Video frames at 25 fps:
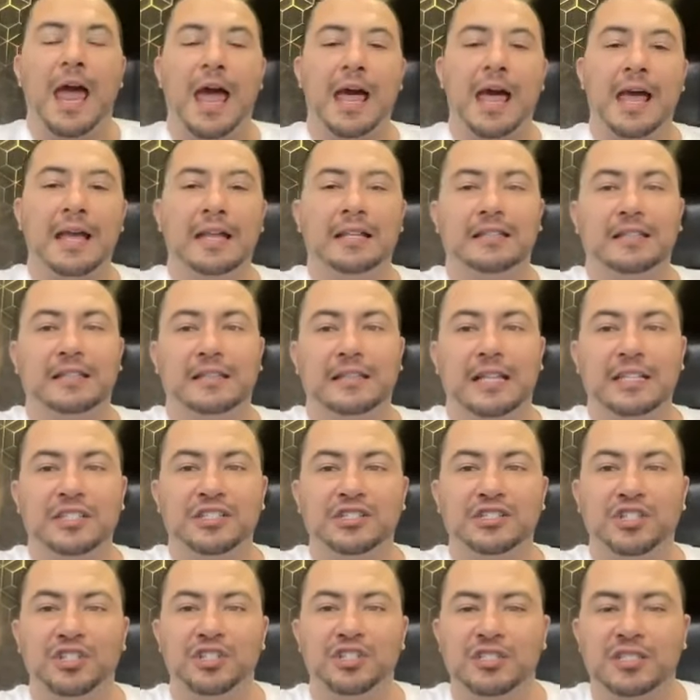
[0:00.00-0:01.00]
And
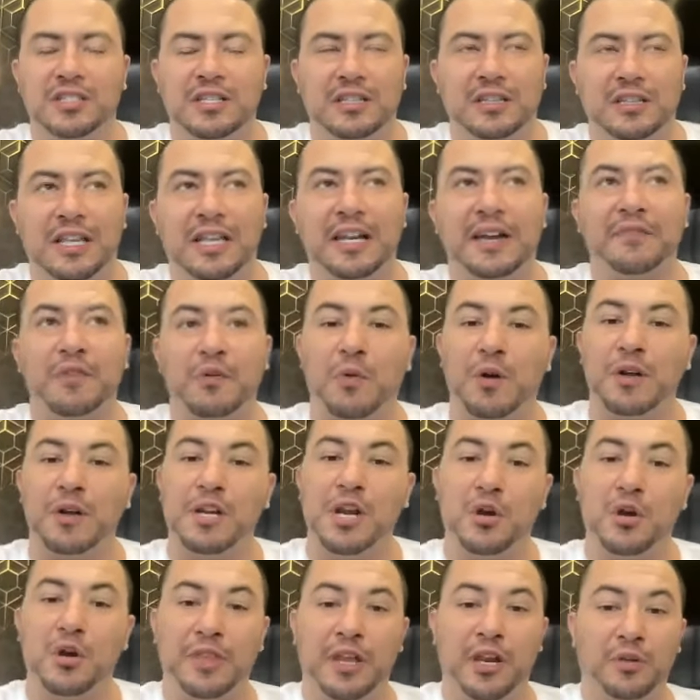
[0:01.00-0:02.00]
let's just let everyone
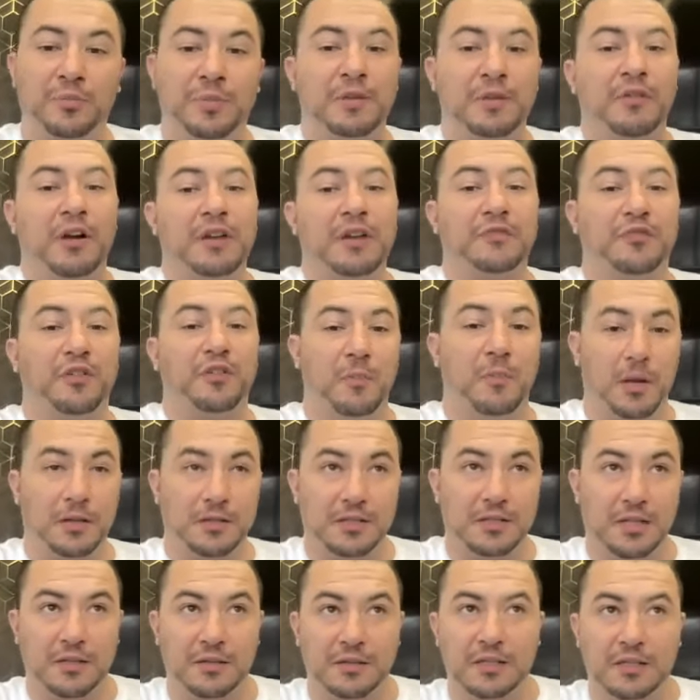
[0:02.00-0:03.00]
know that it'll be ready for
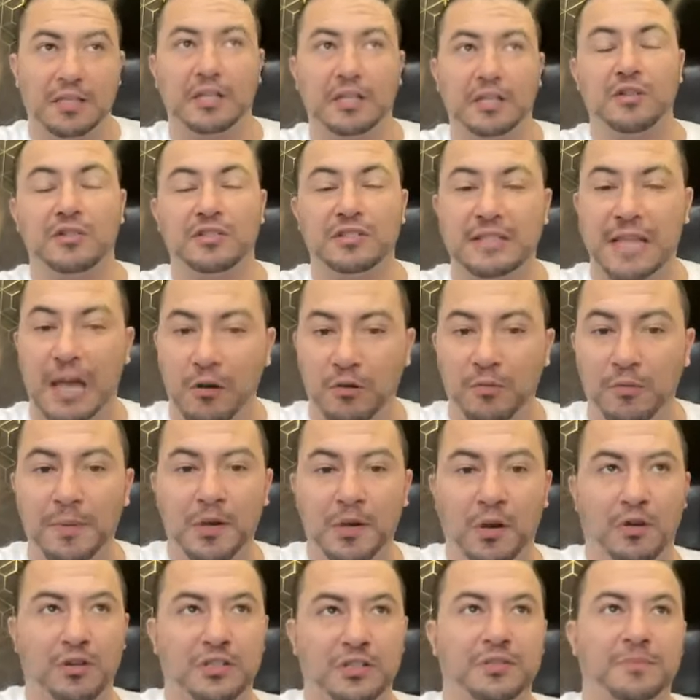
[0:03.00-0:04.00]
Monday. He goes, that would
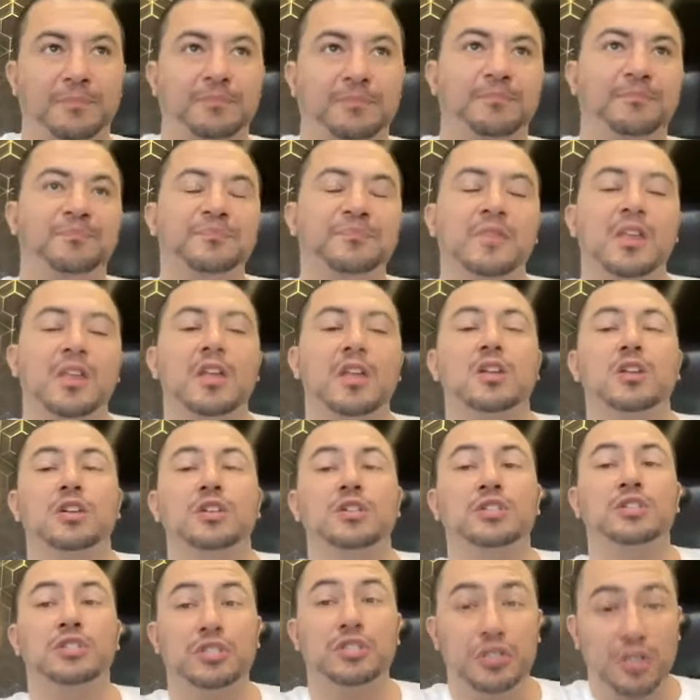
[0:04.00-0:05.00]
be awesome.
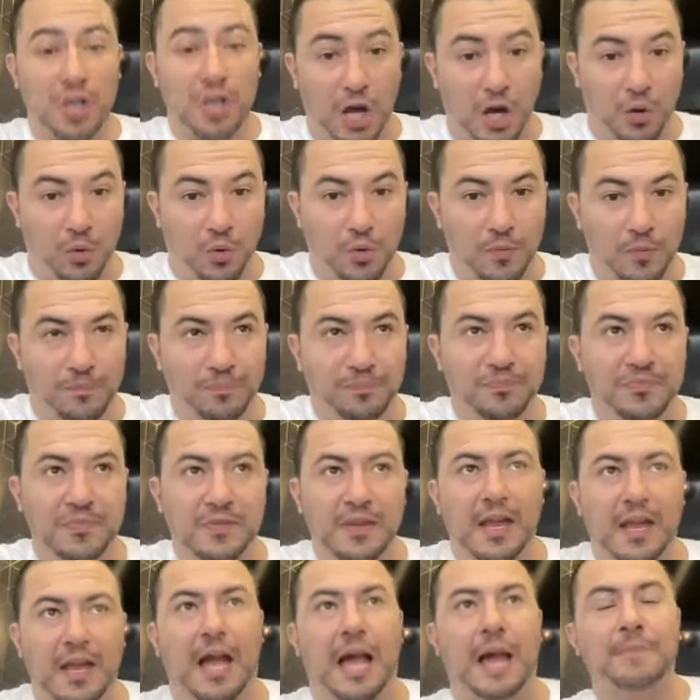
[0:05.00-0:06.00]
So
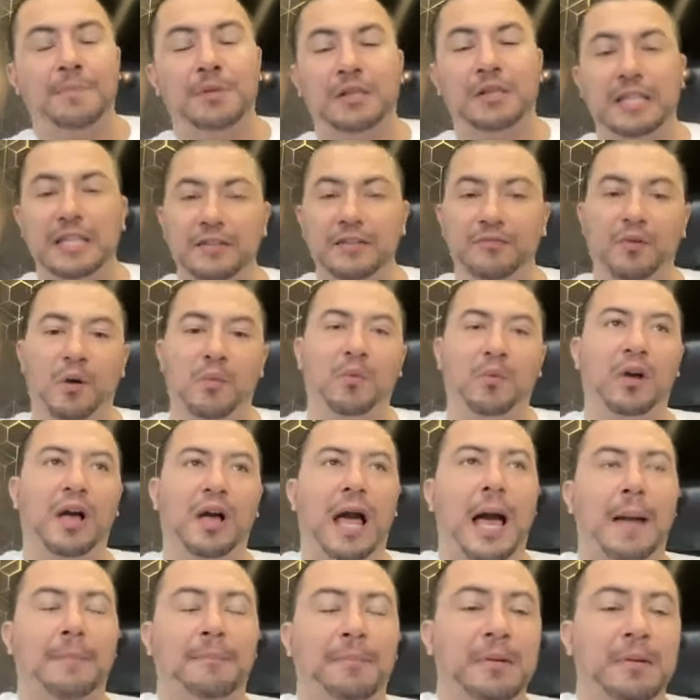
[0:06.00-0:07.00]
I believe what will
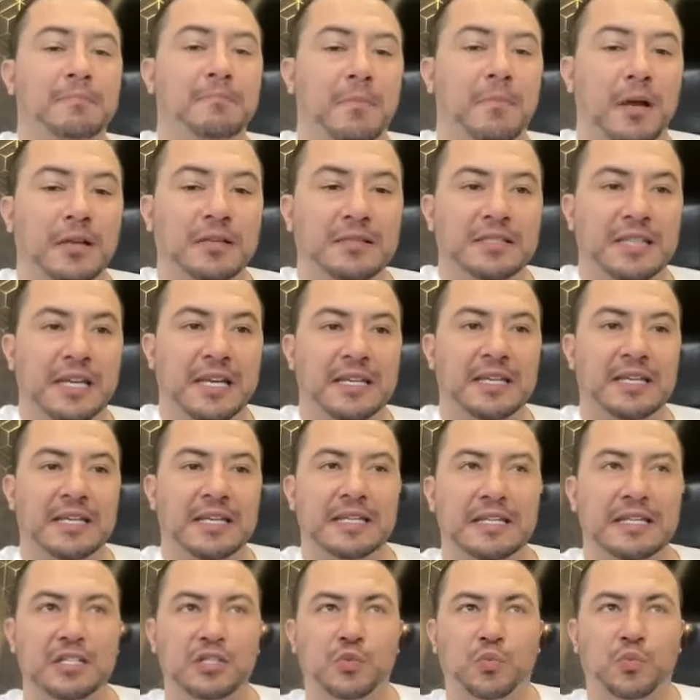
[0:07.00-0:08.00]
happen Monday
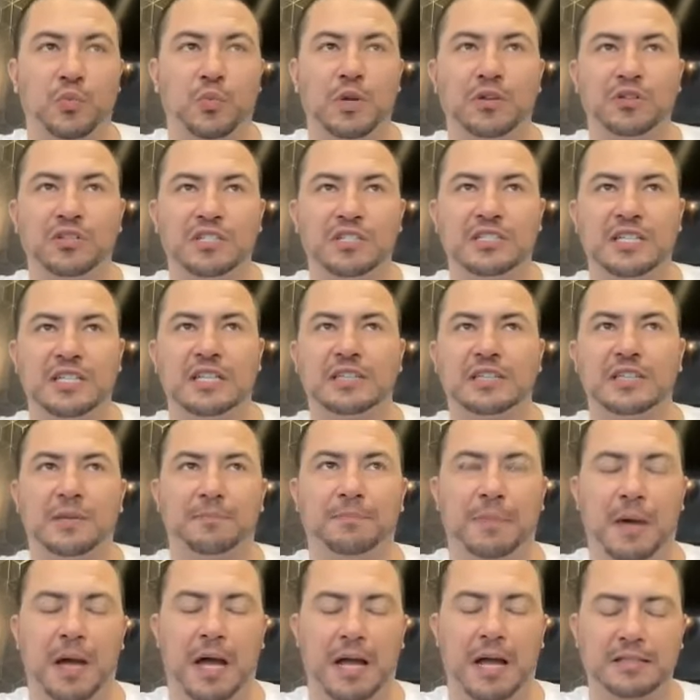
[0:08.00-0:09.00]
is we'll set the
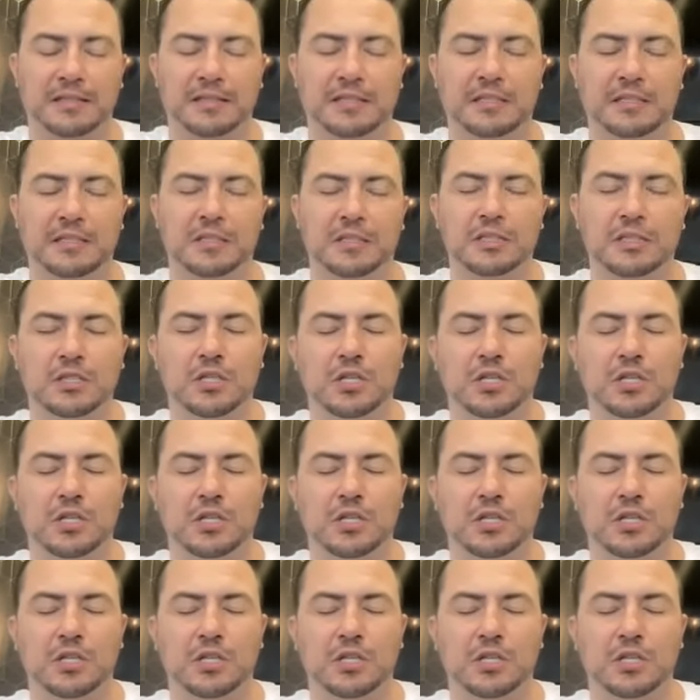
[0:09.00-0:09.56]
bot